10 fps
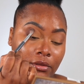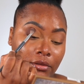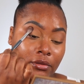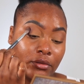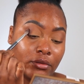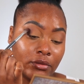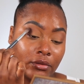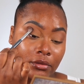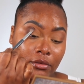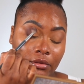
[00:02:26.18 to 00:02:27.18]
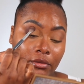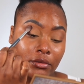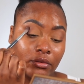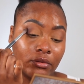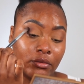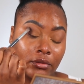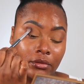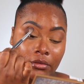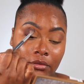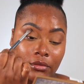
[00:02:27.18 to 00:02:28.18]

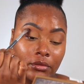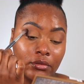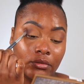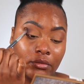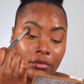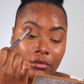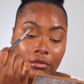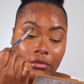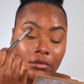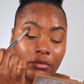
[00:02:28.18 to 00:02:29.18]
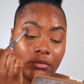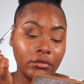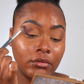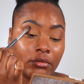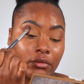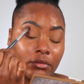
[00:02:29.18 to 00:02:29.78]
[no speech]